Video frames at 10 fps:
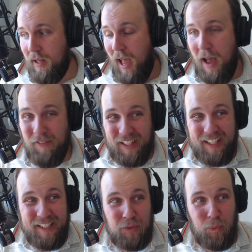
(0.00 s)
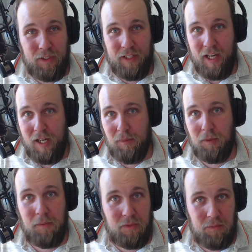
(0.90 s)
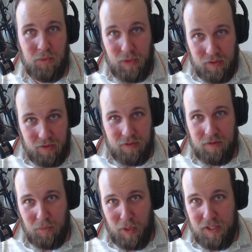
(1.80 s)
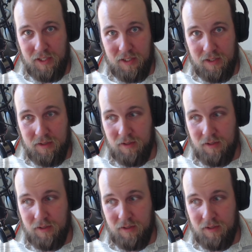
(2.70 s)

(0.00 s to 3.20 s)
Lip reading: have at least one cable between the devices.